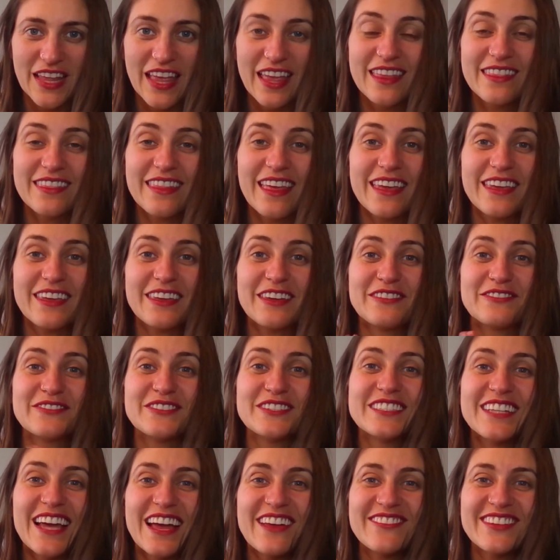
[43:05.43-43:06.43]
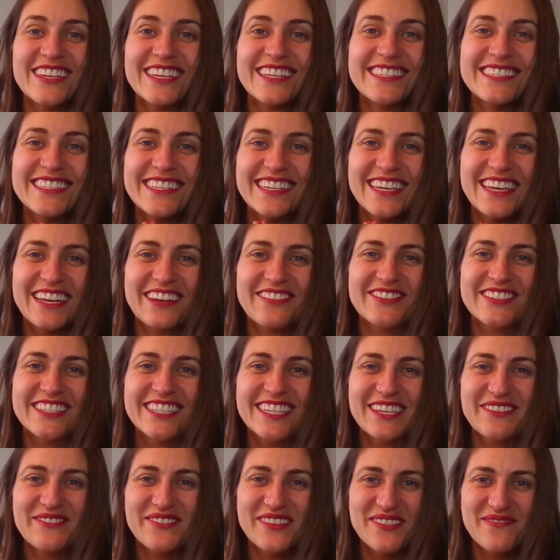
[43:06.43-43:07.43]
Thank you for diving into
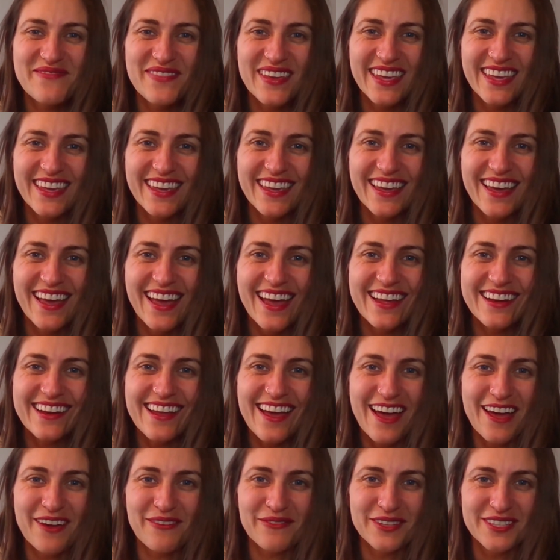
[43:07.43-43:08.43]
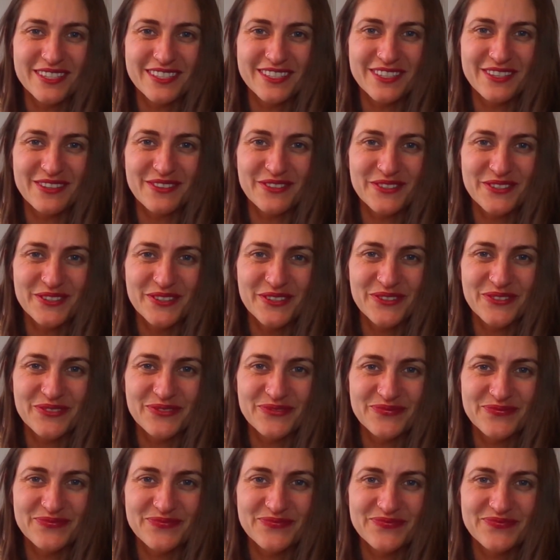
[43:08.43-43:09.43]
EFT with me, and I will see you soon.
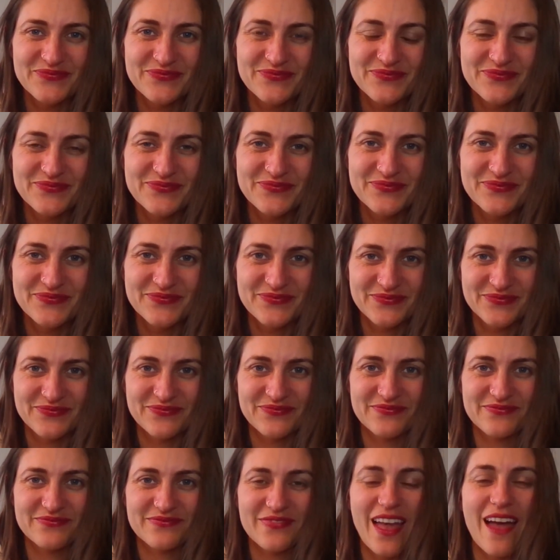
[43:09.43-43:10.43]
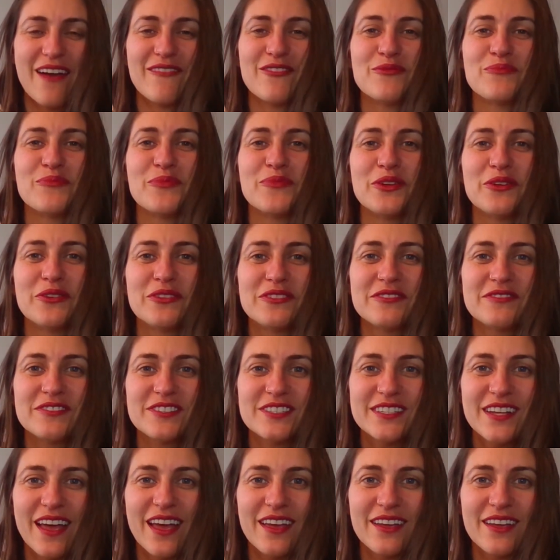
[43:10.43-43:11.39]
Have a beautiful day.